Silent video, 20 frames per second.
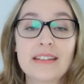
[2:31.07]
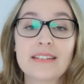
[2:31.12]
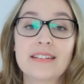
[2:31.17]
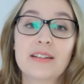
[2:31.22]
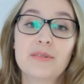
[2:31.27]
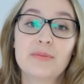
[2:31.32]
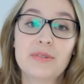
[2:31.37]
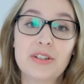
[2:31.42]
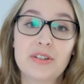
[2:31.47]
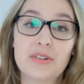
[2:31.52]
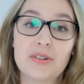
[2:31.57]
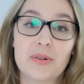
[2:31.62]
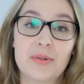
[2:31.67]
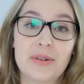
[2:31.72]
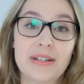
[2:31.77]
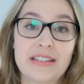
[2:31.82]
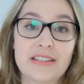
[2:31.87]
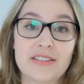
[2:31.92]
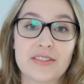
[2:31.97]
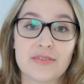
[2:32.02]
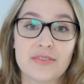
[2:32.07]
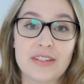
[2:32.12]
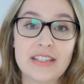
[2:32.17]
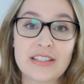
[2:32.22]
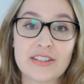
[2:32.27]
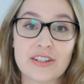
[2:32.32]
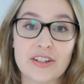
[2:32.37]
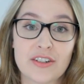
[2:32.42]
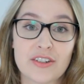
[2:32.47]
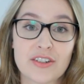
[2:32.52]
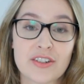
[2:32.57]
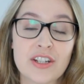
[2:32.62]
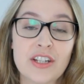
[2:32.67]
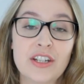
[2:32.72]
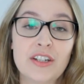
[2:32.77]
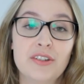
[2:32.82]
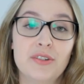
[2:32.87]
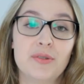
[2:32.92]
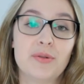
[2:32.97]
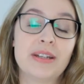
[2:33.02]
Then, when you're going into research,
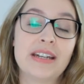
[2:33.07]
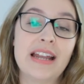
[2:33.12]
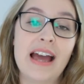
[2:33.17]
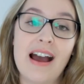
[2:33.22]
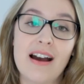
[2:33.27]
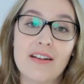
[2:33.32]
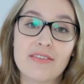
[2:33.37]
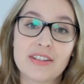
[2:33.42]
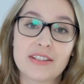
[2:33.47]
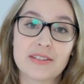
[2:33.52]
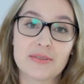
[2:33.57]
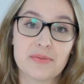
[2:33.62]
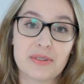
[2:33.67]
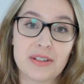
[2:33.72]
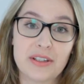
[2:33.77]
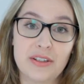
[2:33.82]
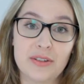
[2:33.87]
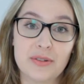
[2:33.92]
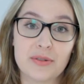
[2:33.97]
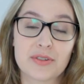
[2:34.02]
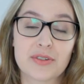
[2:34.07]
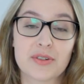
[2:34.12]
you can have this with you.